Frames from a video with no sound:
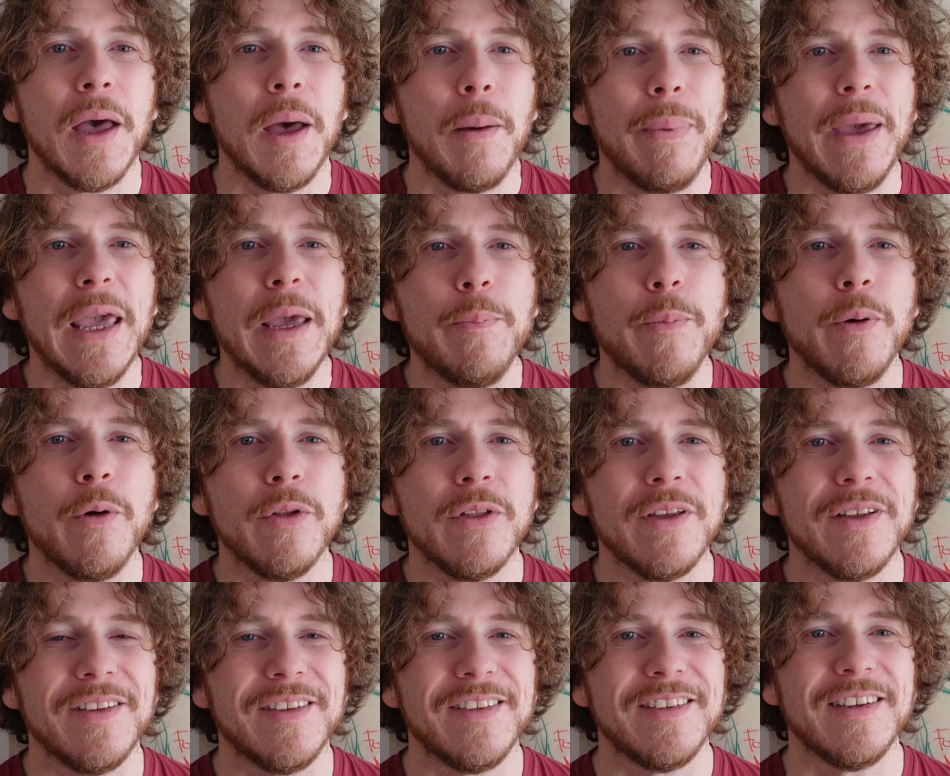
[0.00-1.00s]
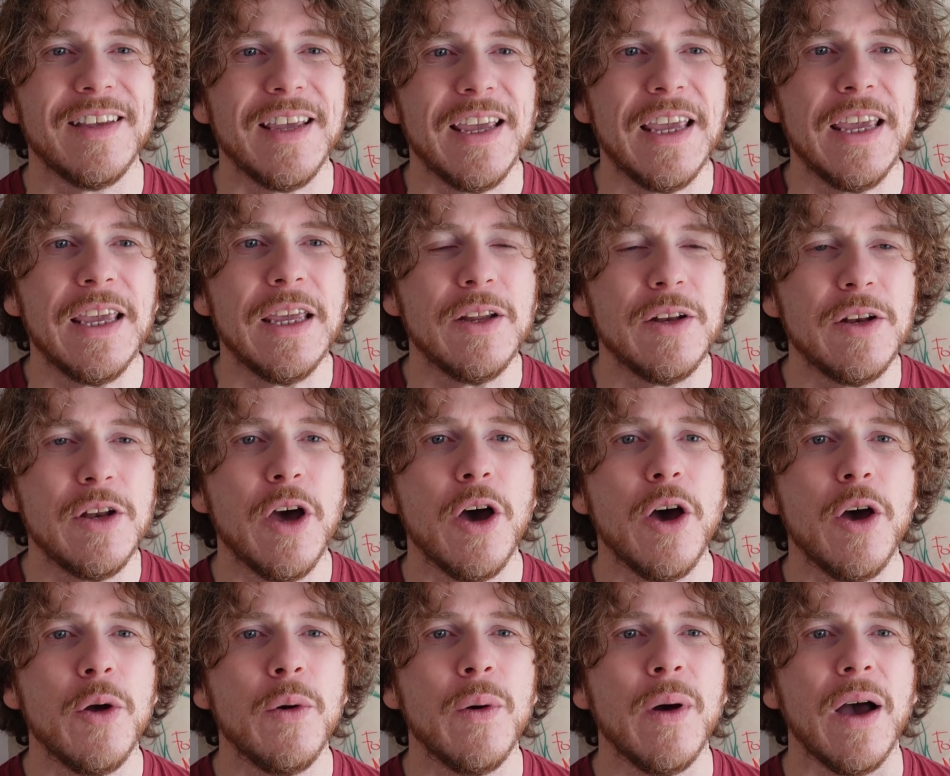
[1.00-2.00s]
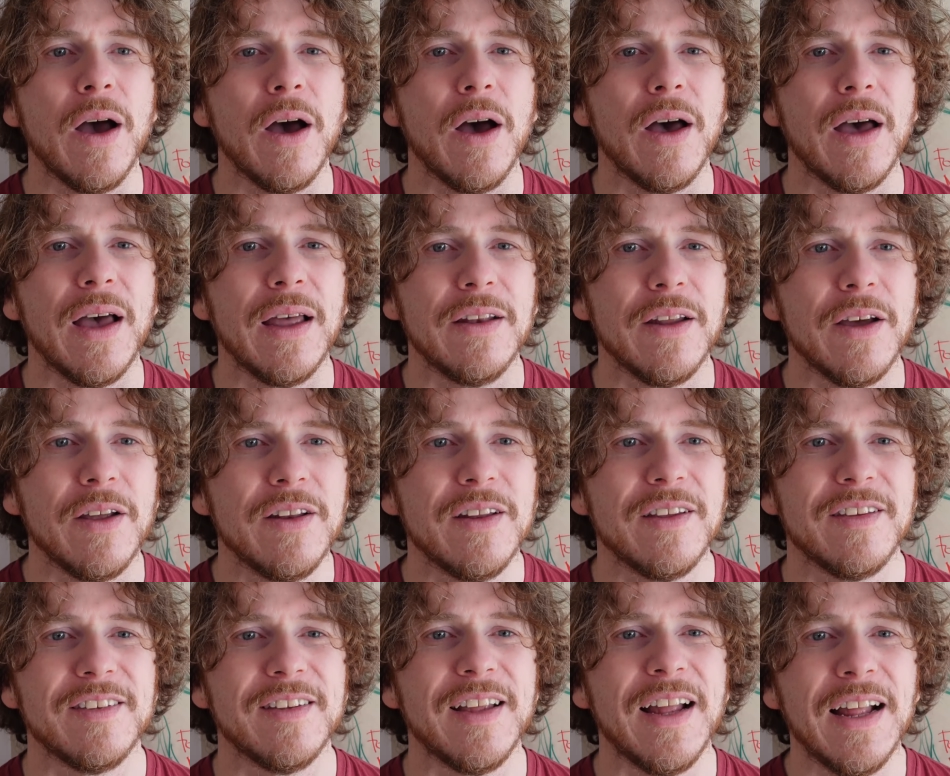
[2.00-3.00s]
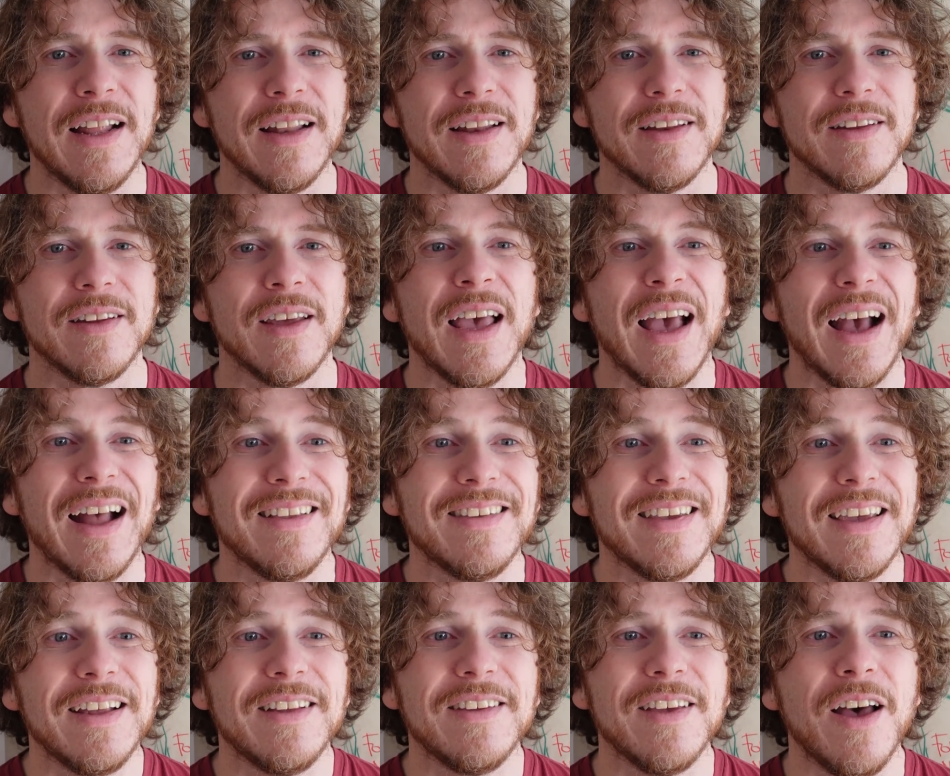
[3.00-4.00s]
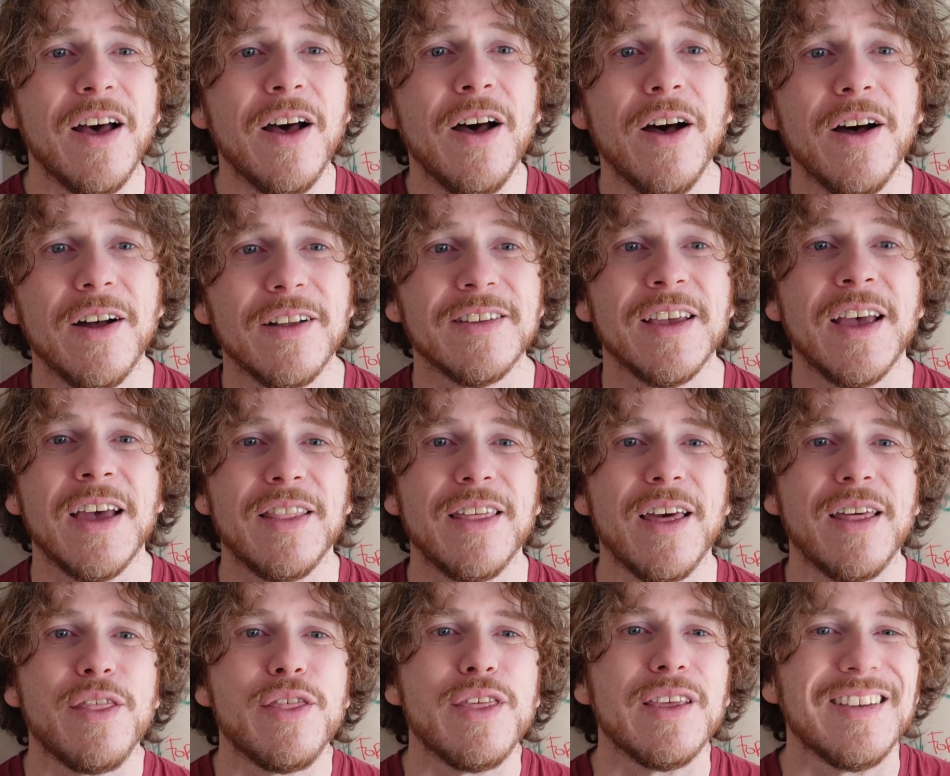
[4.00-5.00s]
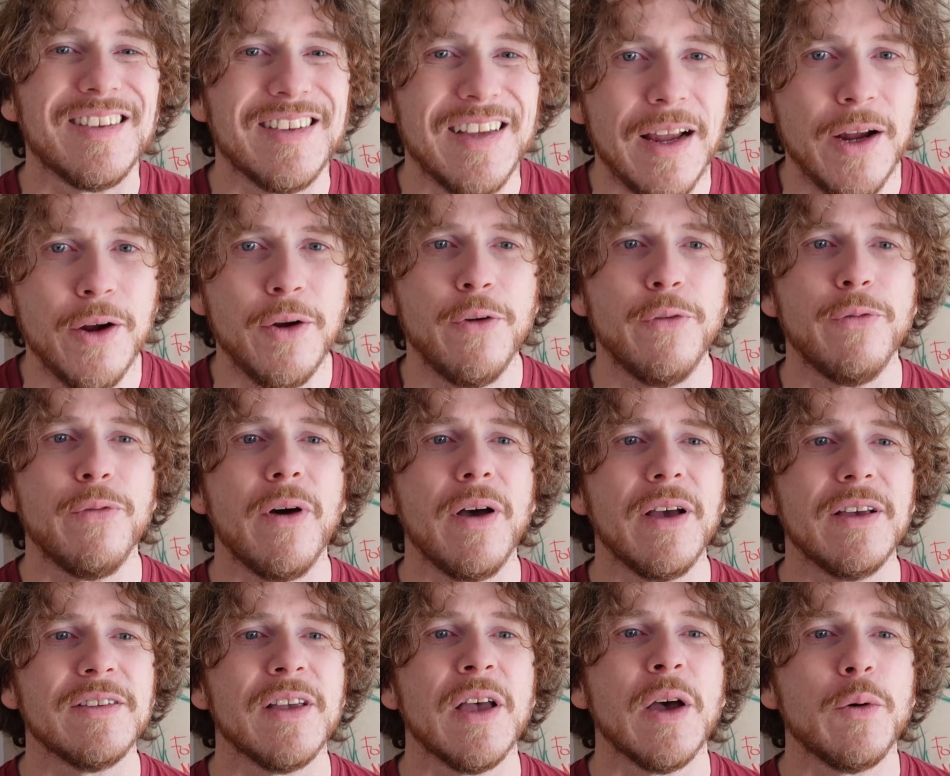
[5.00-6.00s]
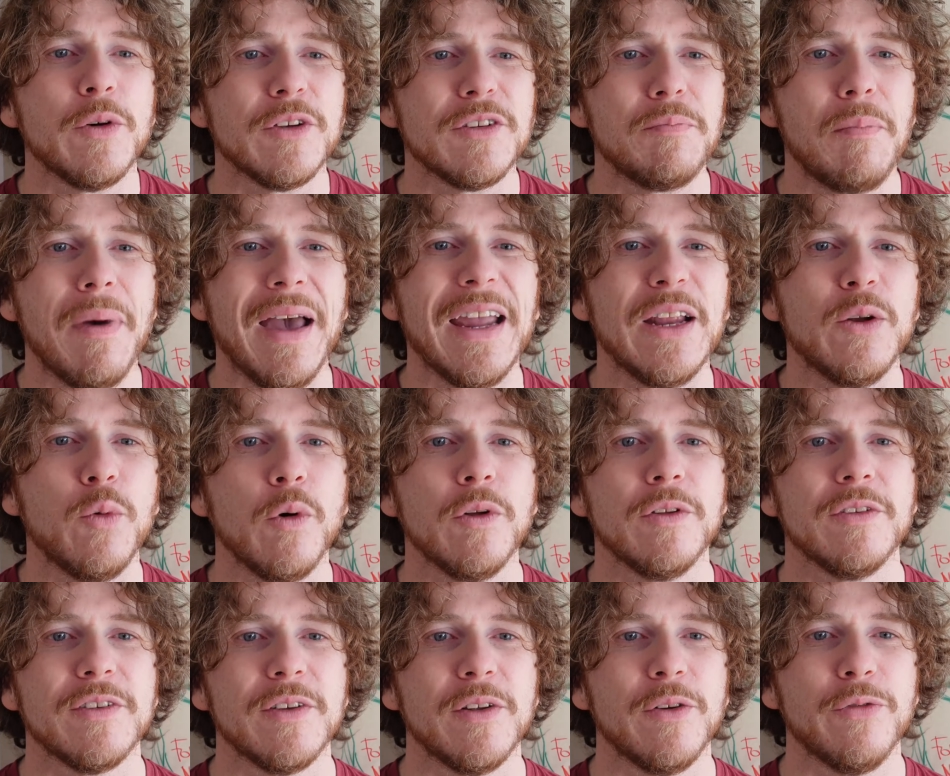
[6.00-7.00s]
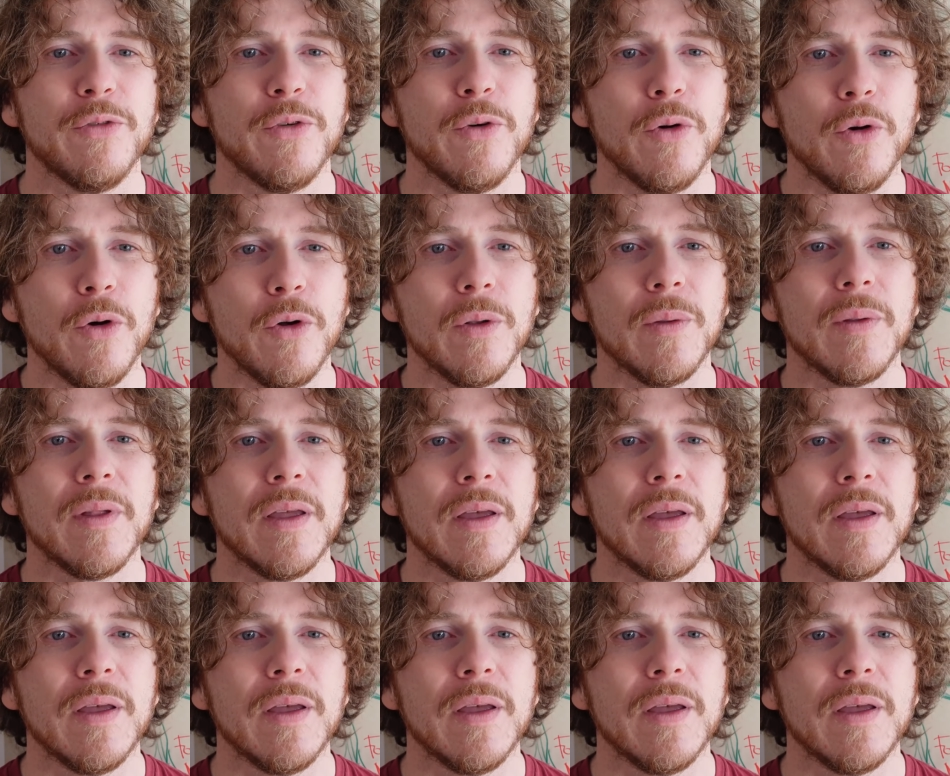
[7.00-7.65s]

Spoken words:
People could see, know, and understand and take to heart that the sacrifice was made once and for all.